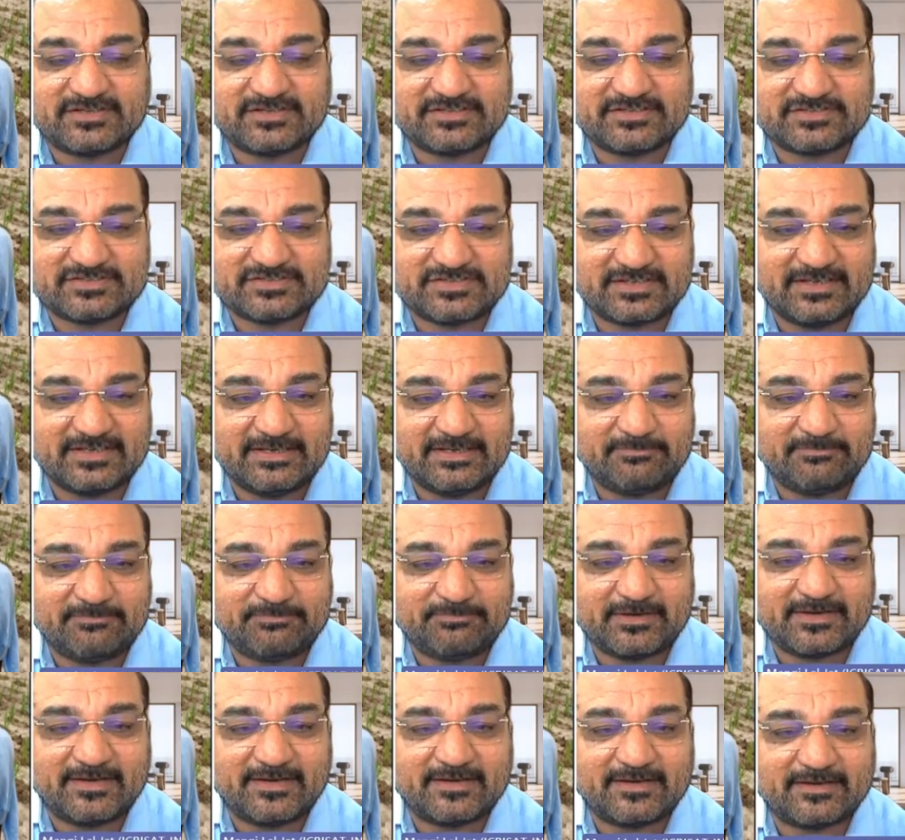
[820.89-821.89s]

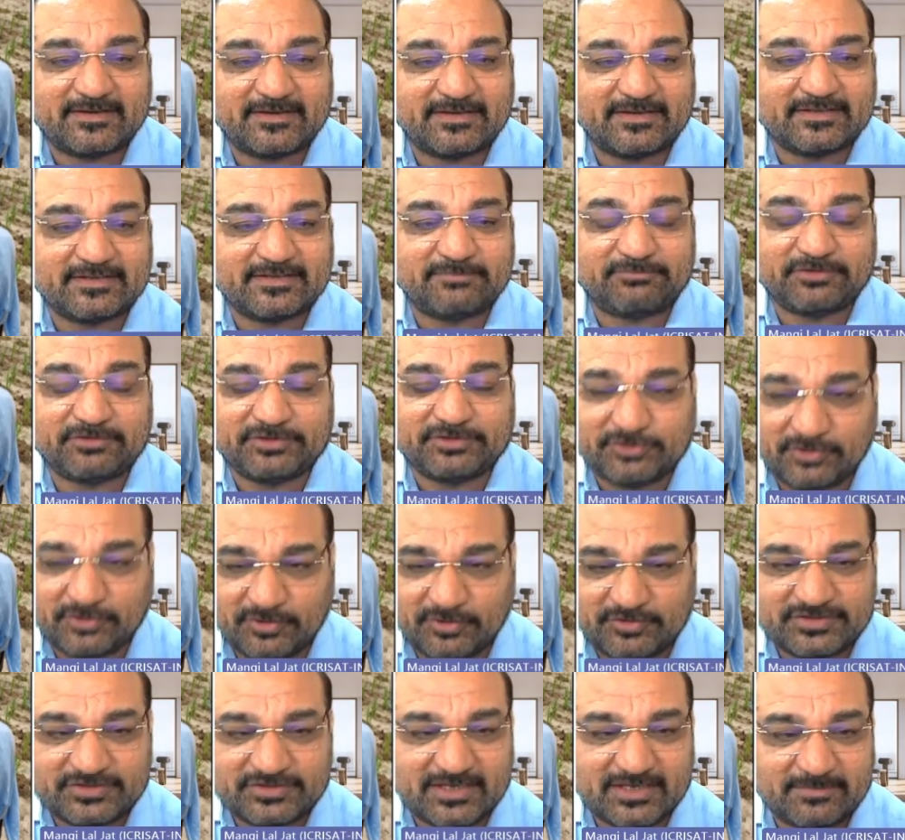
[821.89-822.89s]
significantly the
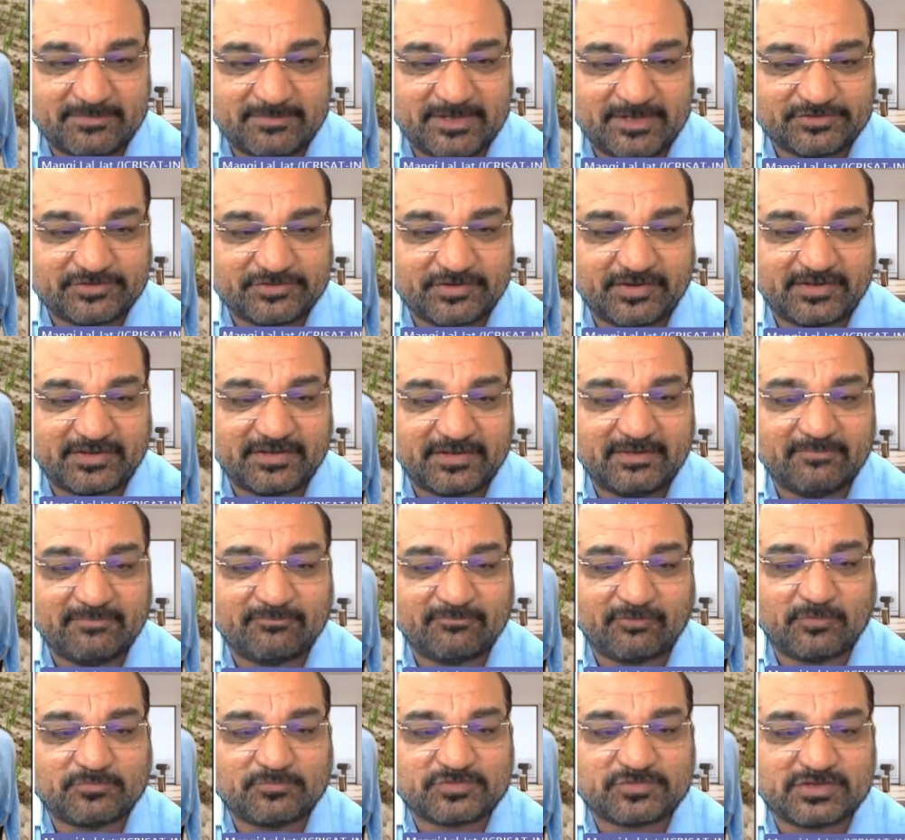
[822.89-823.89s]
physiological maturity
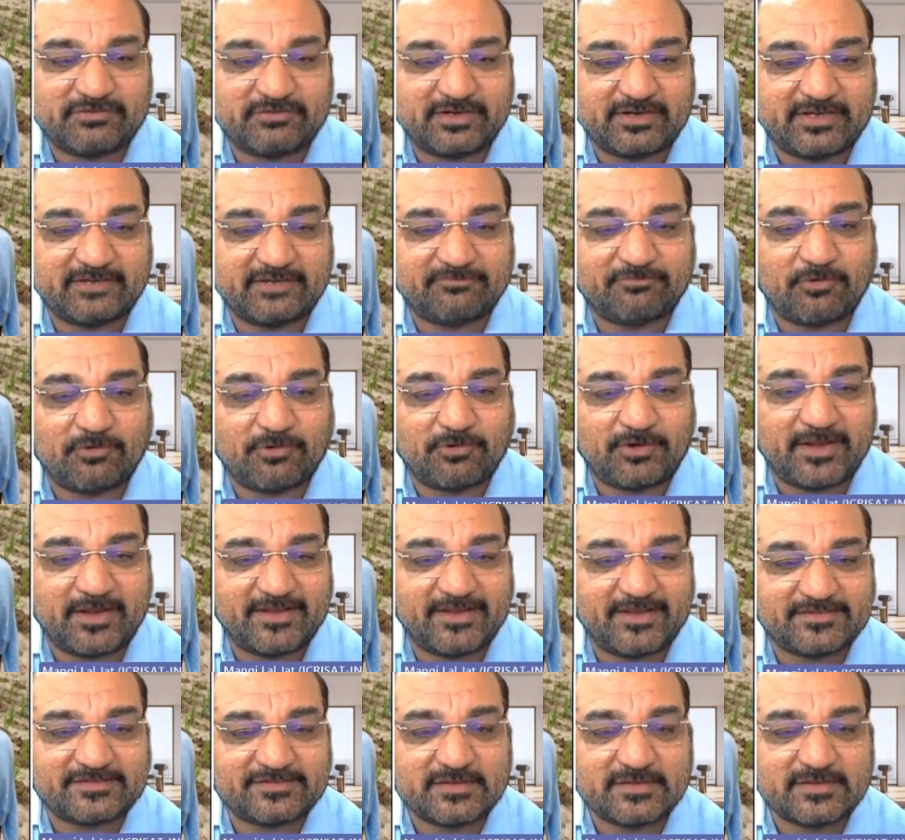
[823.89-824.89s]
from 74
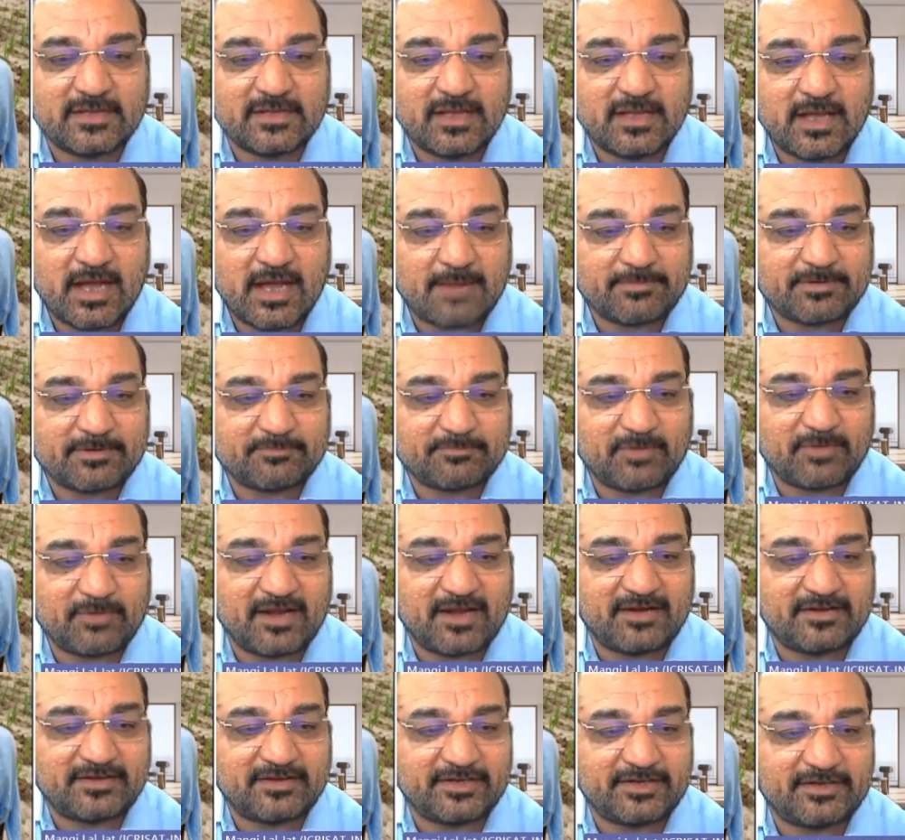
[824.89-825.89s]
days after
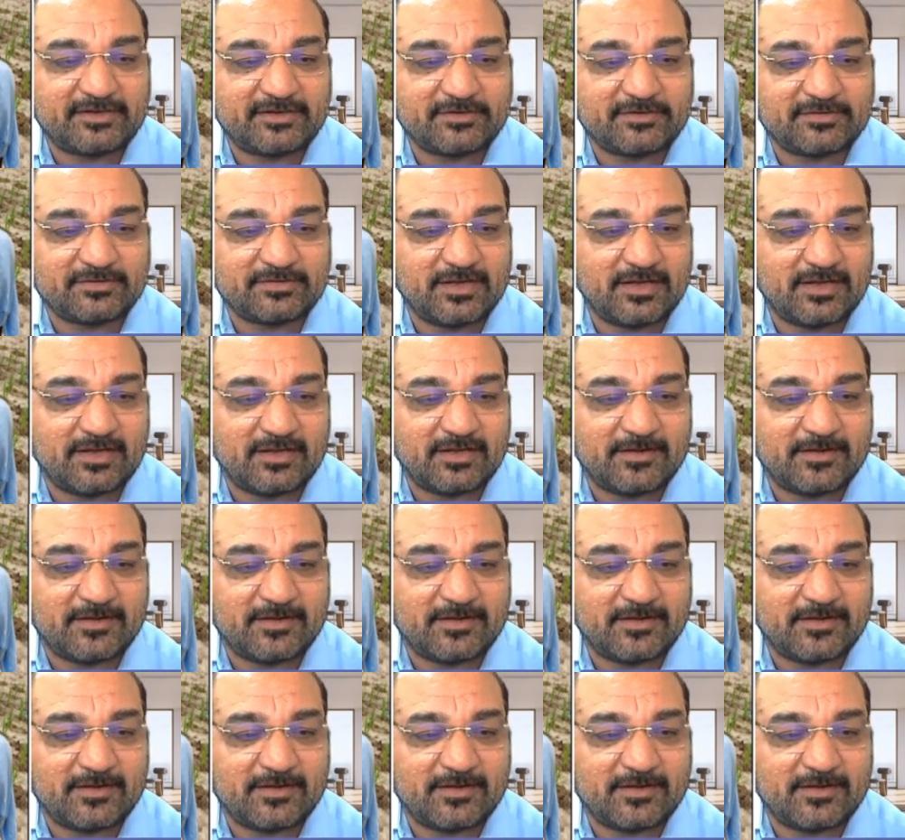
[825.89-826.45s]
planting,